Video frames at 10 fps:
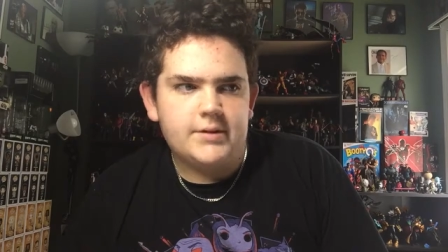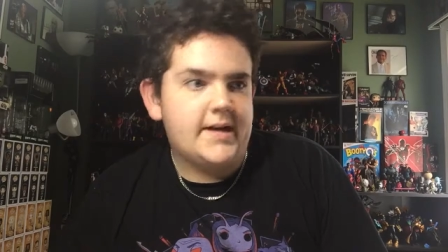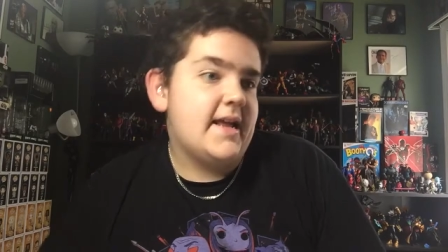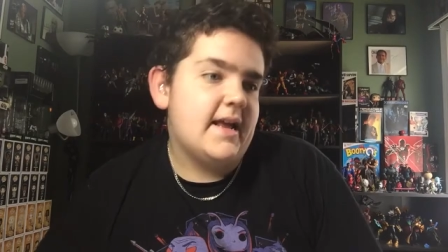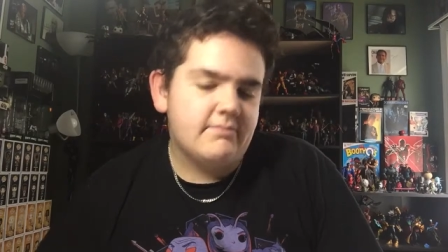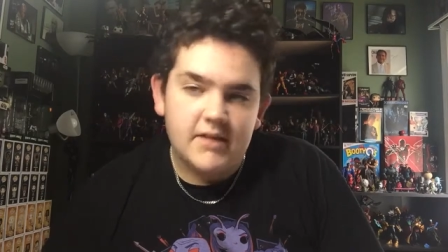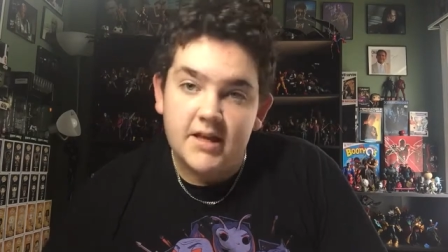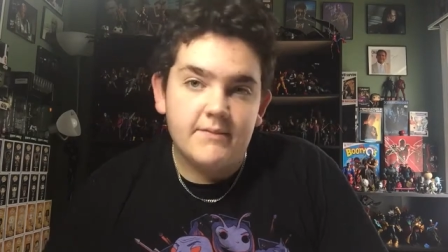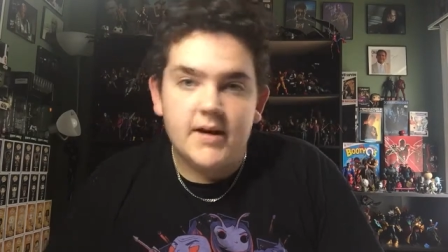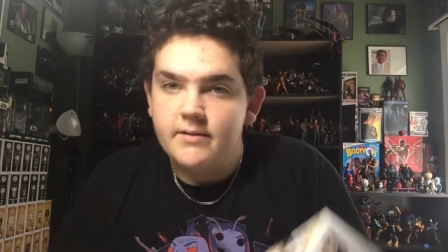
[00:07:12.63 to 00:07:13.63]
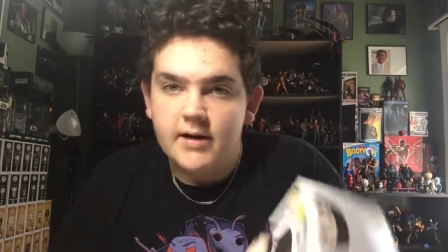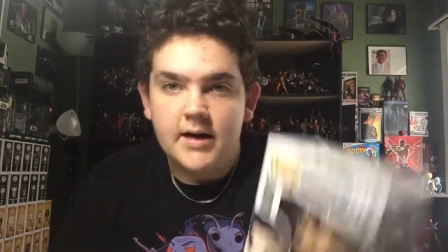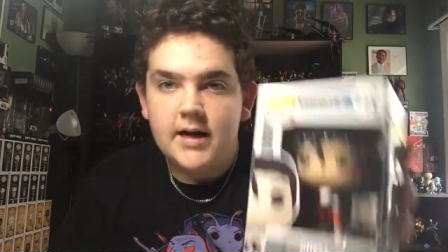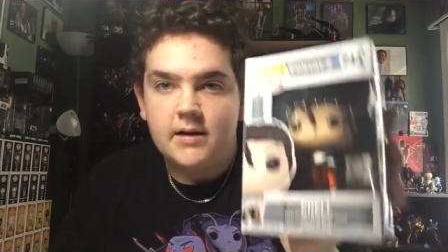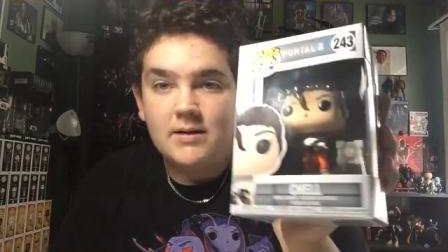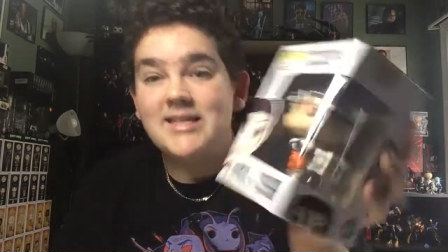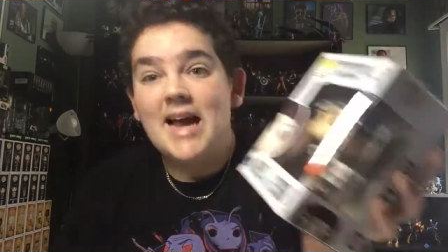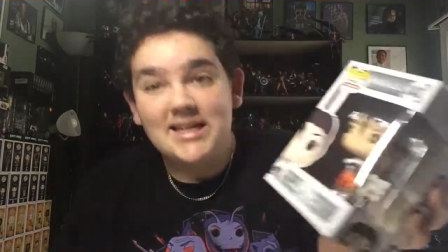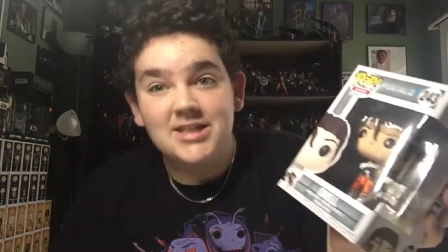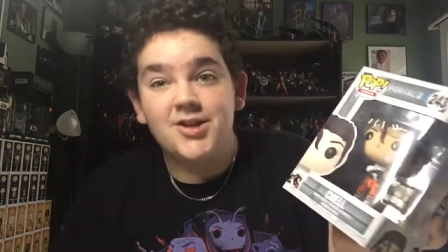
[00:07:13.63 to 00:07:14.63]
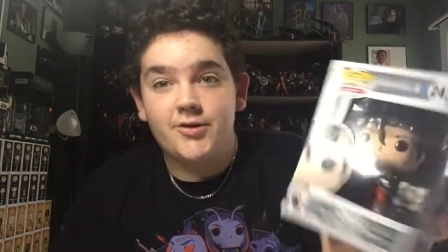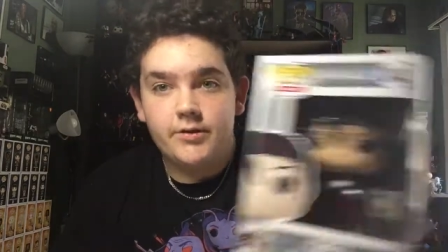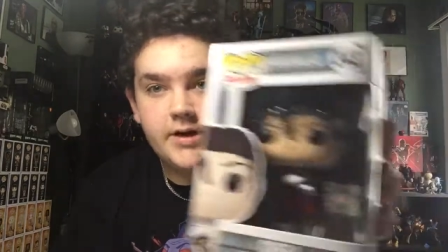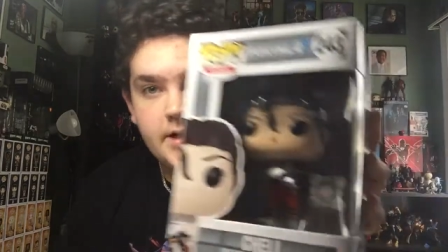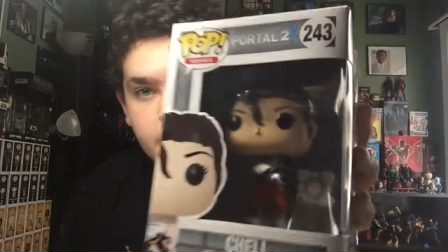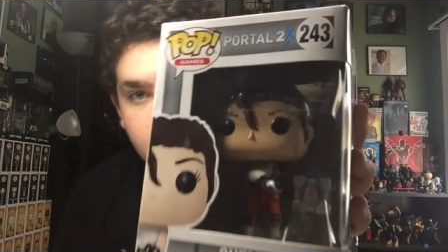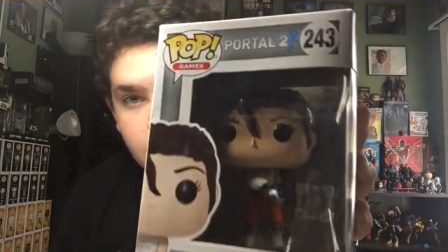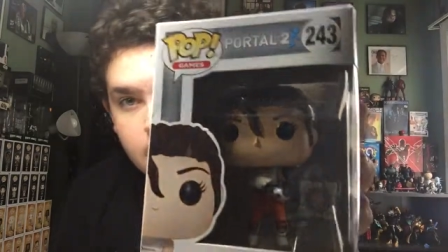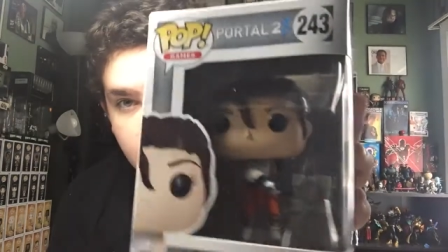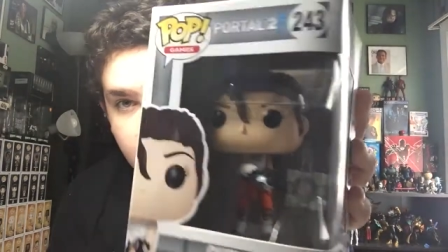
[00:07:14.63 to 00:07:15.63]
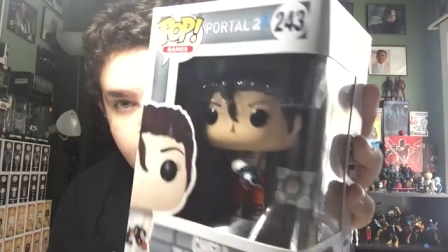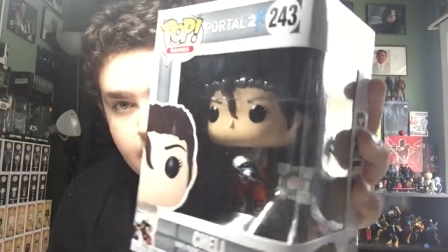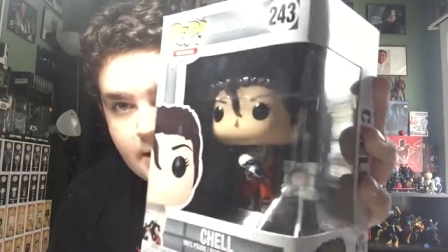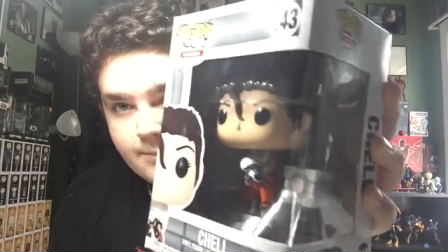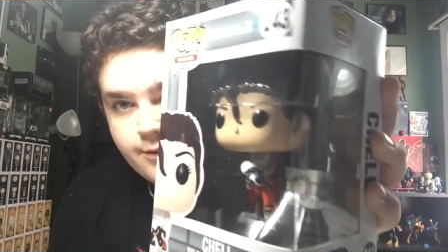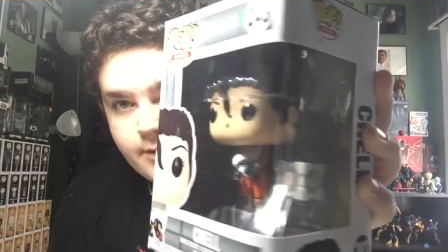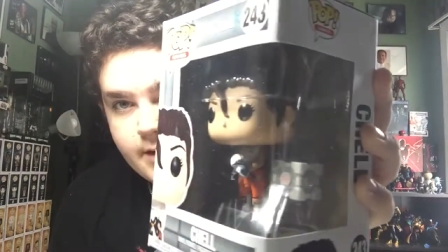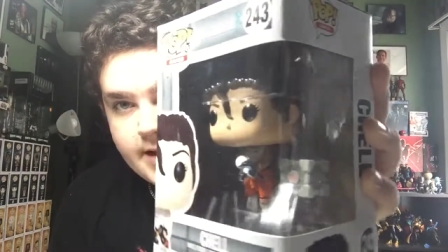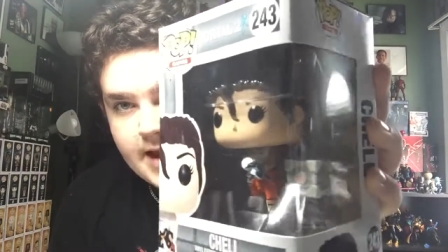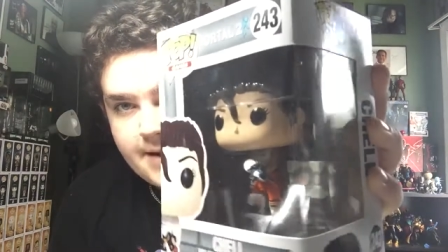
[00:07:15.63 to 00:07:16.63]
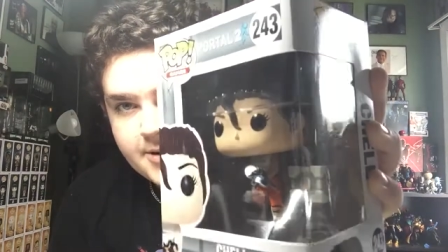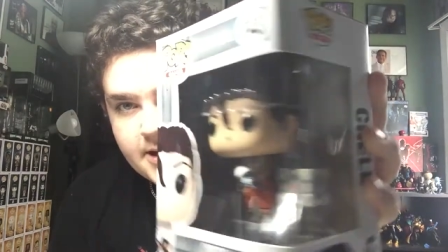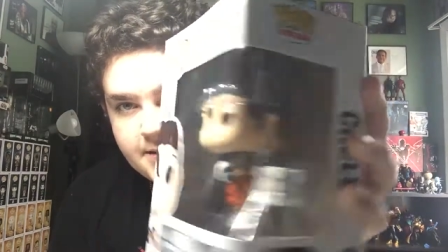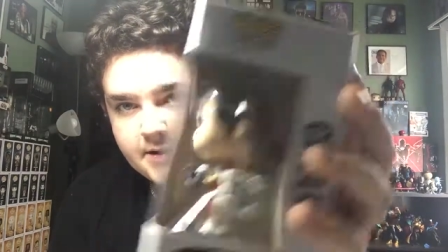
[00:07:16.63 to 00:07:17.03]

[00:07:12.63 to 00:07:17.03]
I can't think of any right now. Assassin's Creed. But yeah, I'm pretty happy to get